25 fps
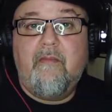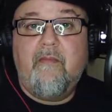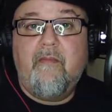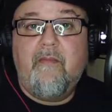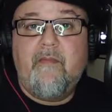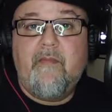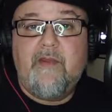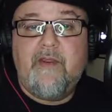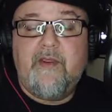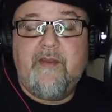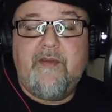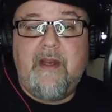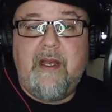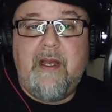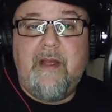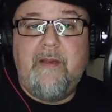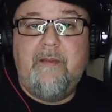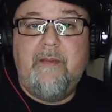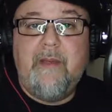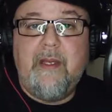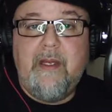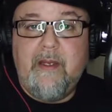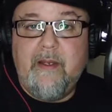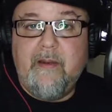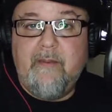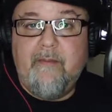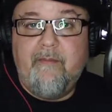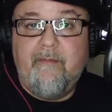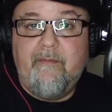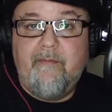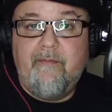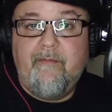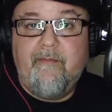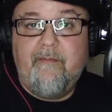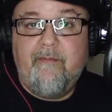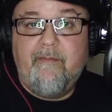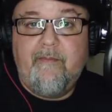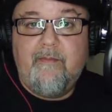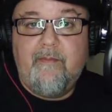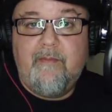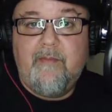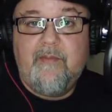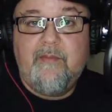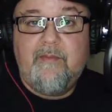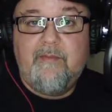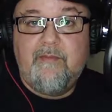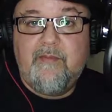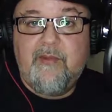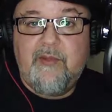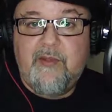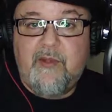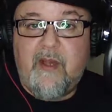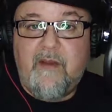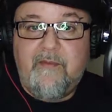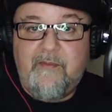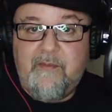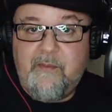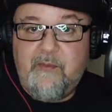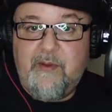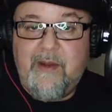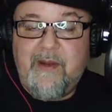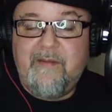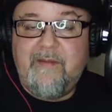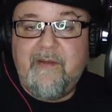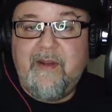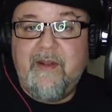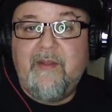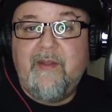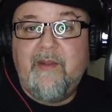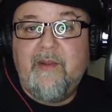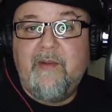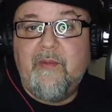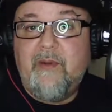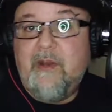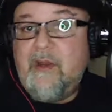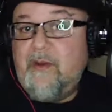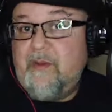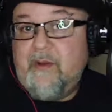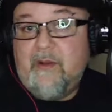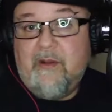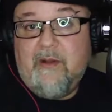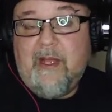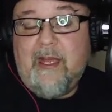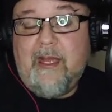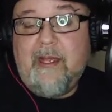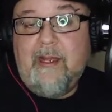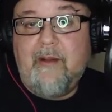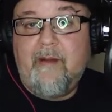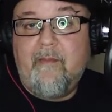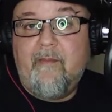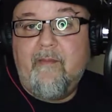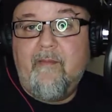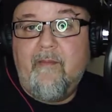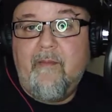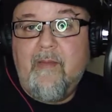Chavant medium, soft preference, whatever you like.